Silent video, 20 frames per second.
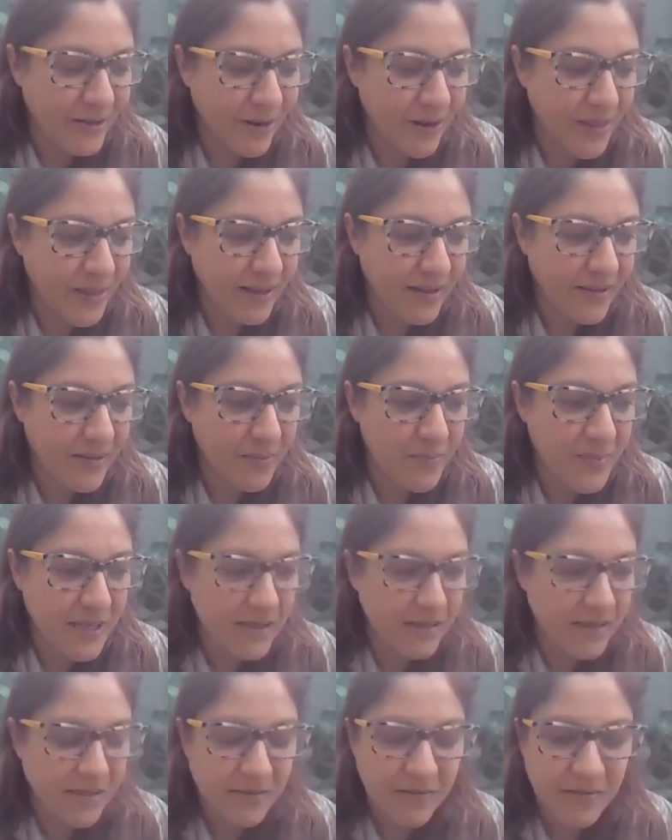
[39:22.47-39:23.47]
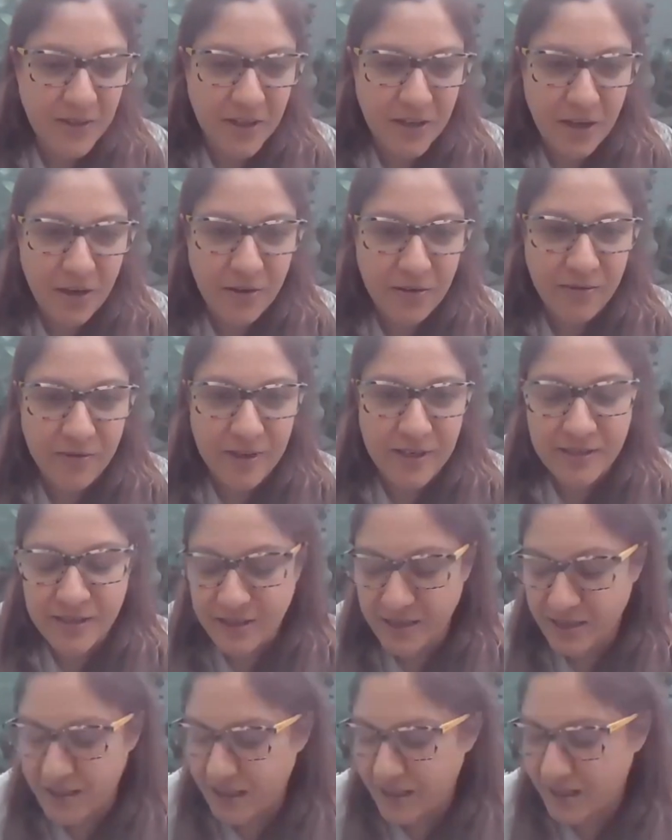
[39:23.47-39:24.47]
think in the midst of the
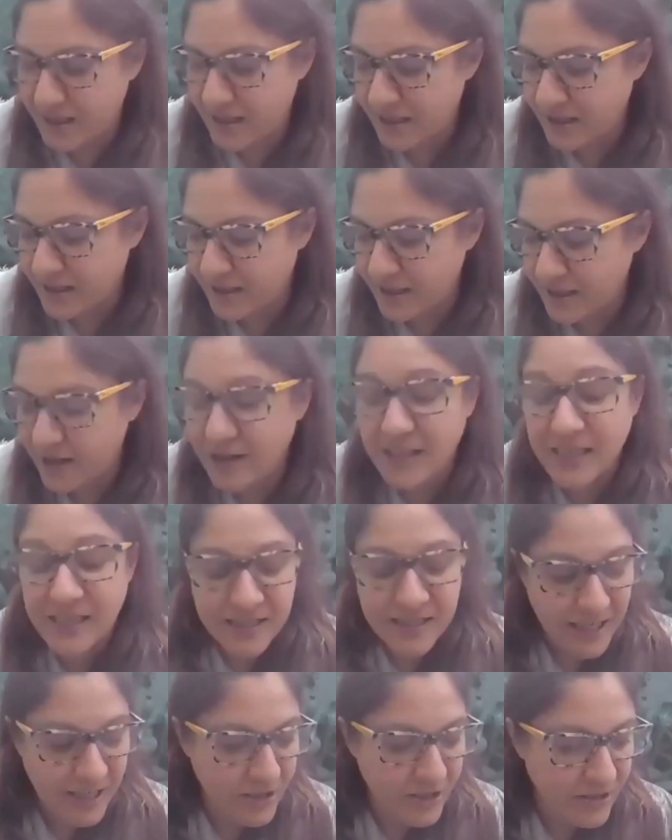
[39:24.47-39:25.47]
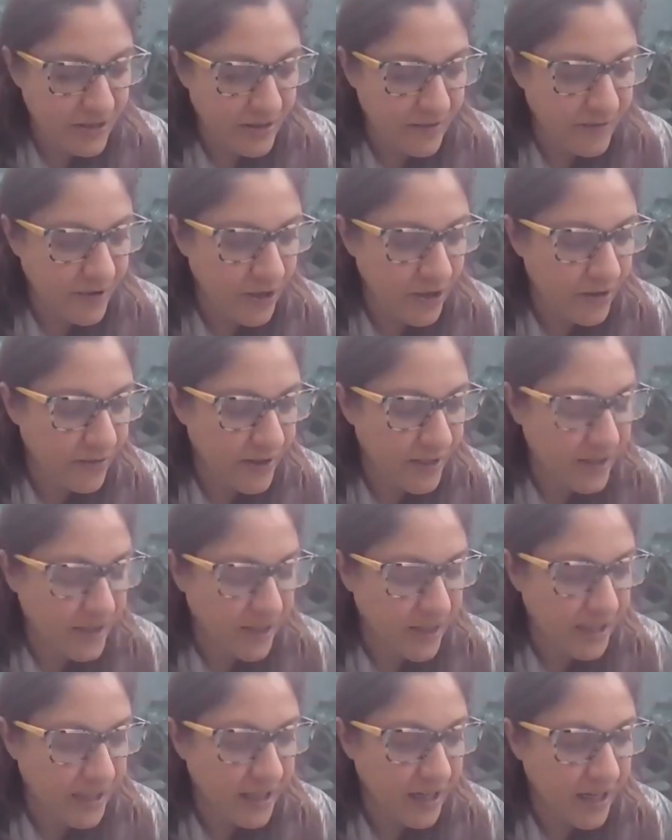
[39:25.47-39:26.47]
COVID, early stages of COVID,
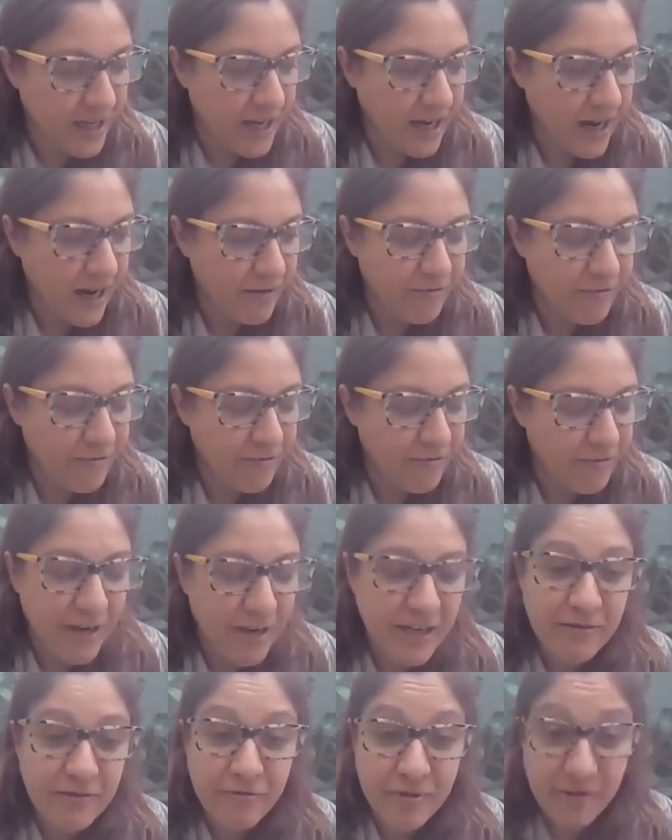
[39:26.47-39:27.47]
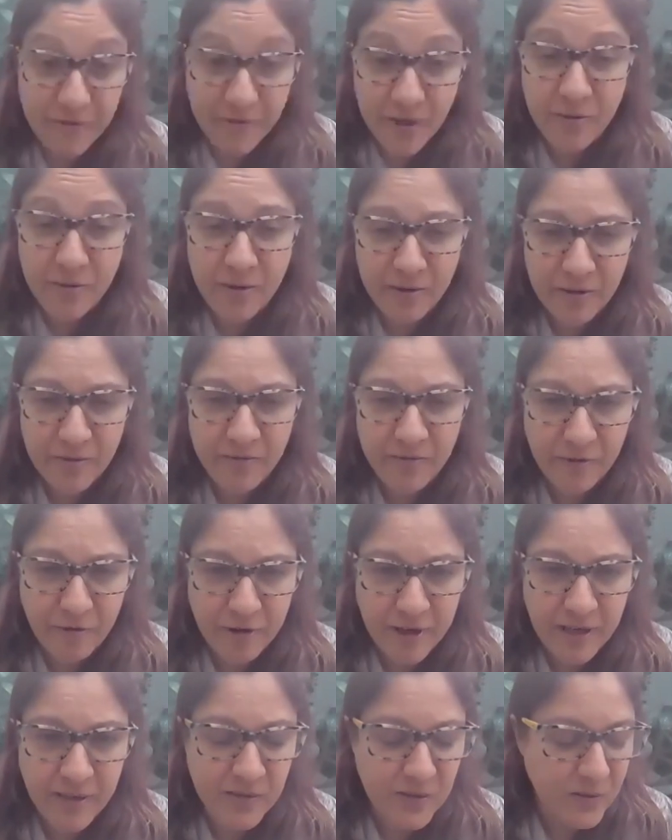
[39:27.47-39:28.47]
I read a review of
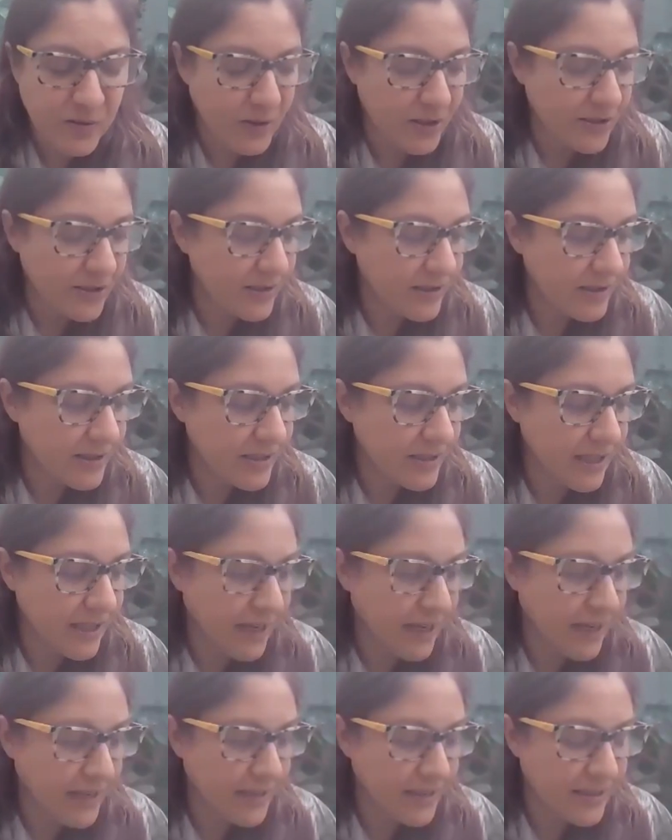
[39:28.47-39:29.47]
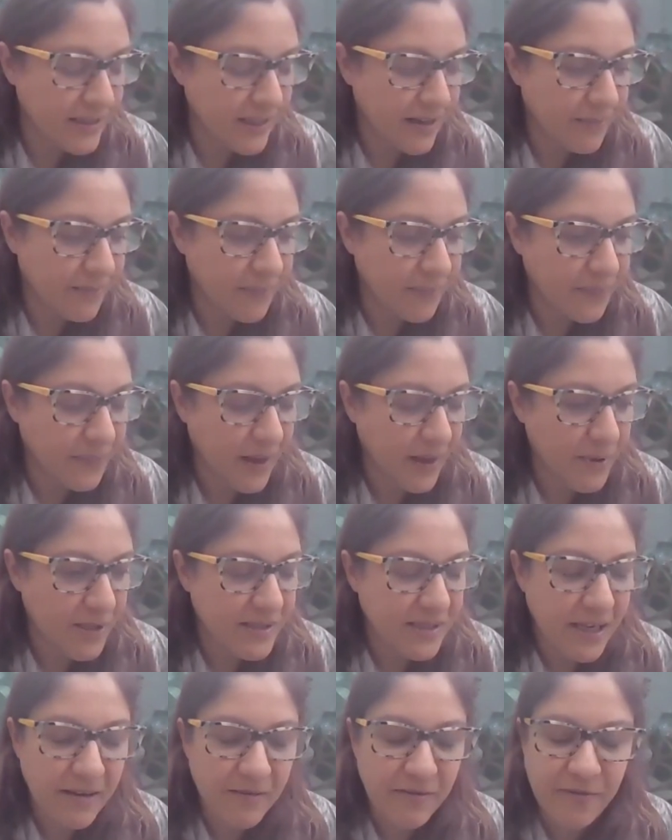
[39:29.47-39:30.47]
Green Swans, and I must
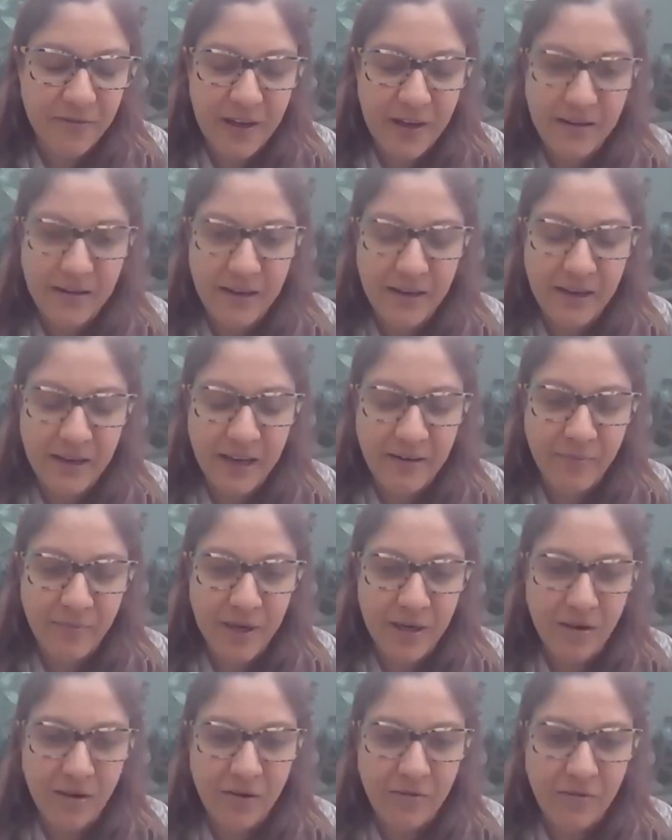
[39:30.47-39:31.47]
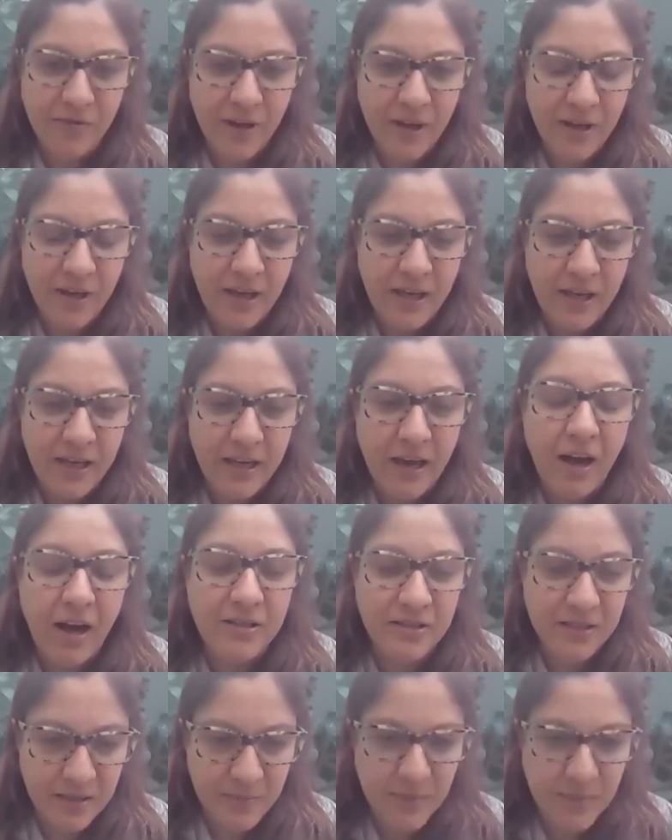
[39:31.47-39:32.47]
say it
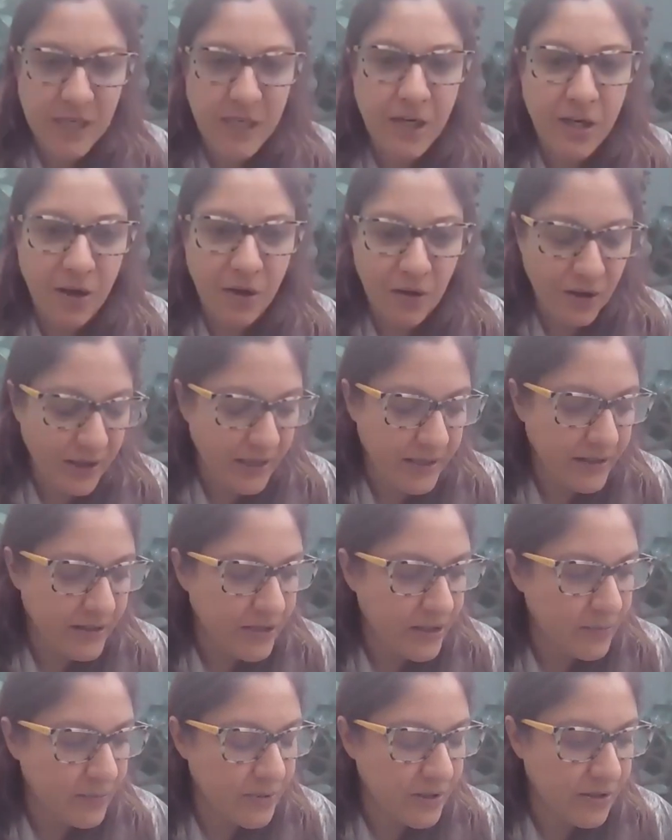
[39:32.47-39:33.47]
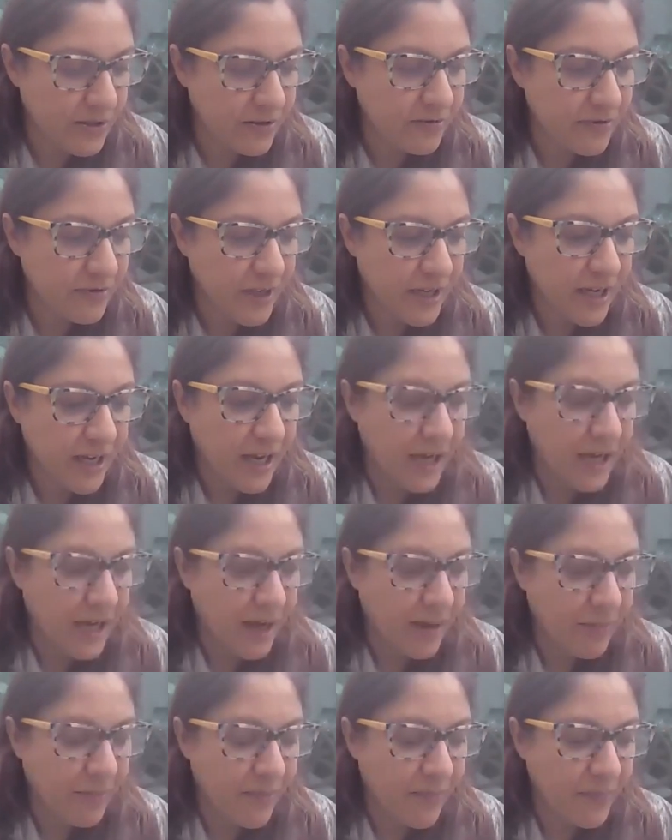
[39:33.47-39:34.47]
heartened me a lot in terms of
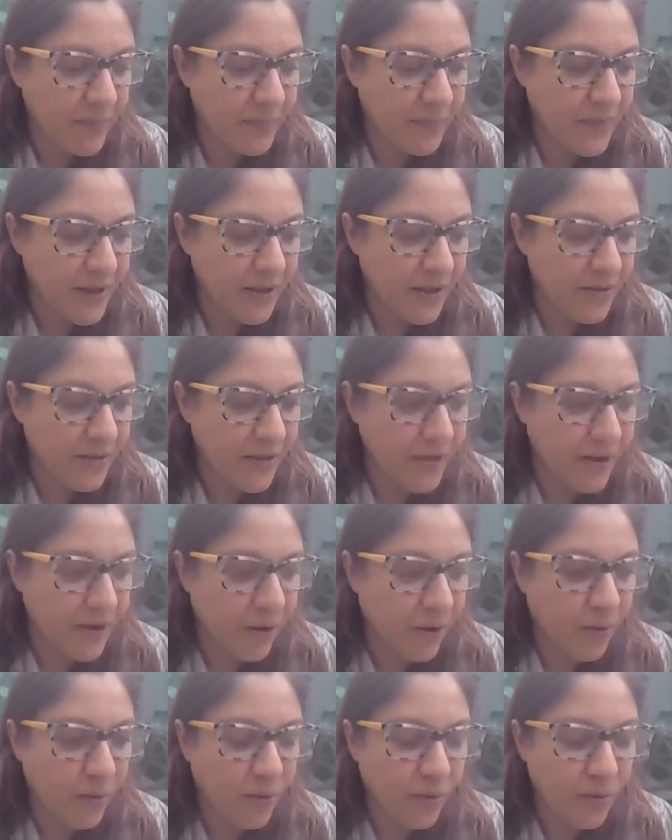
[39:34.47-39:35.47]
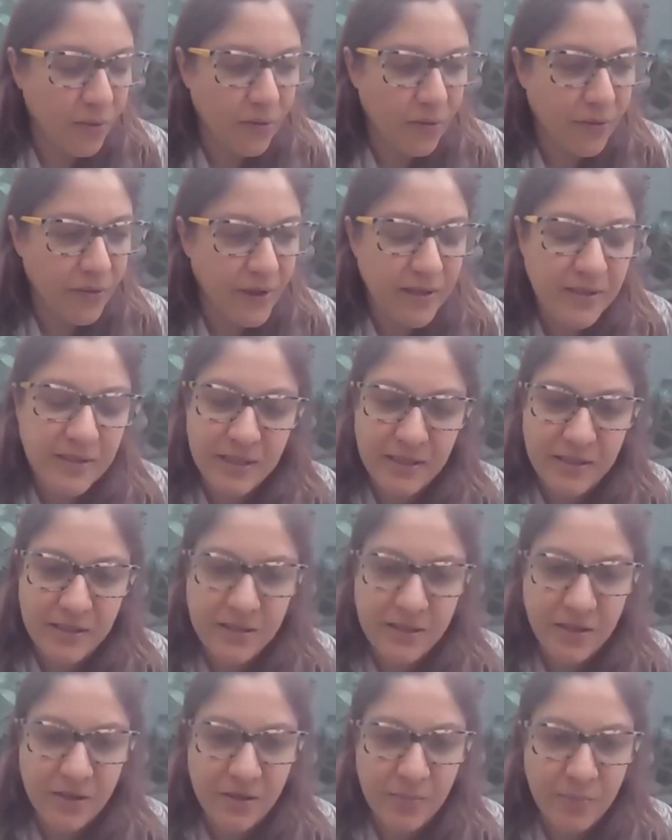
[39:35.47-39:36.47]
the whole thesis
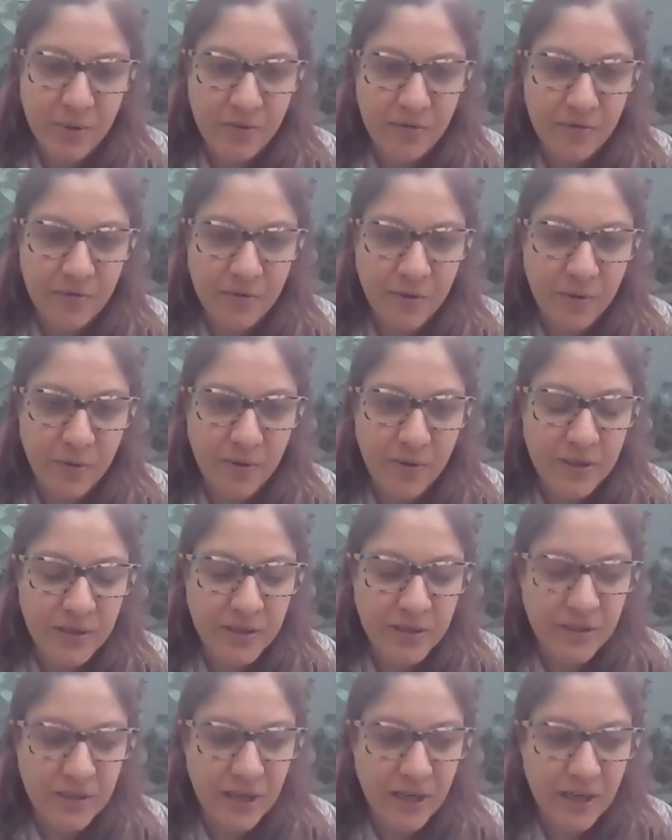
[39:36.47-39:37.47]
that you put forward,